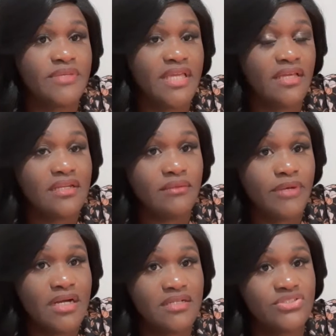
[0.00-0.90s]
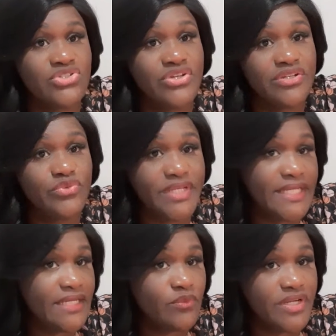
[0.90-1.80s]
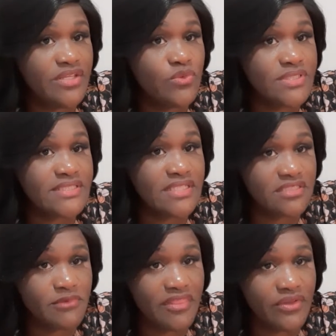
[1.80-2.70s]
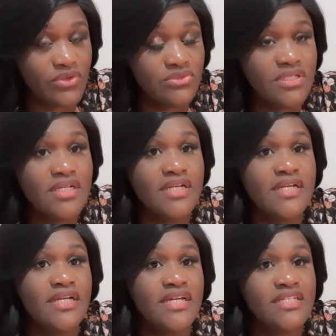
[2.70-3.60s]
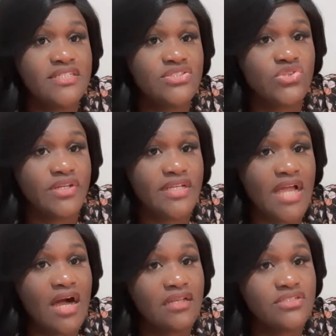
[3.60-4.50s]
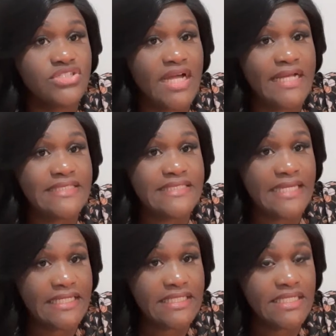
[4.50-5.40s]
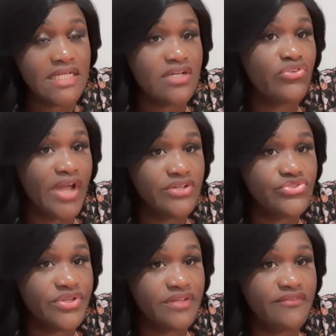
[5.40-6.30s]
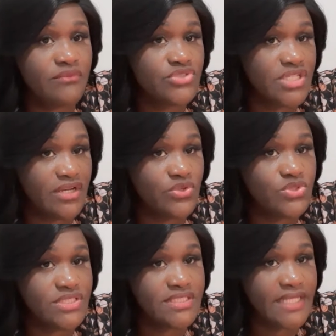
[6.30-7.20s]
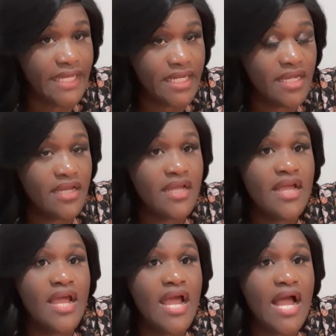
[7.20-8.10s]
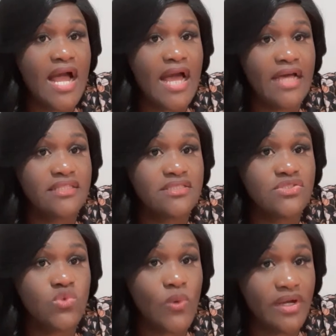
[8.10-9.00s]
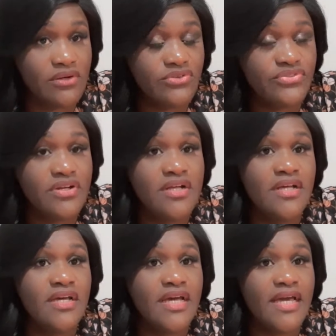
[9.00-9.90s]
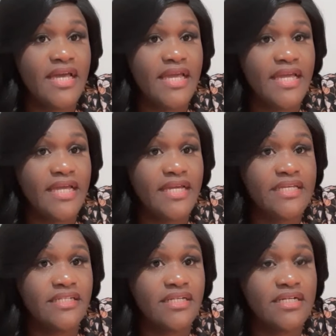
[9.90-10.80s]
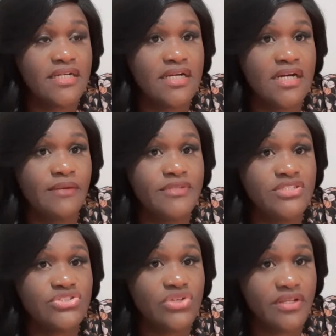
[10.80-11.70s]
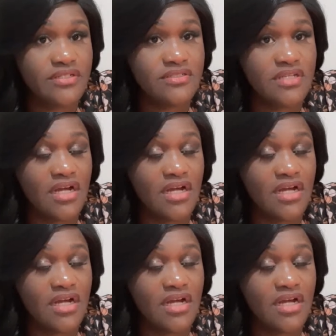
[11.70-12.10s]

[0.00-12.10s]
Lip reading: Caleb started reading when he was 6 months old. He started college at 10, graduated from Chattahoochee Tech at 12, and he started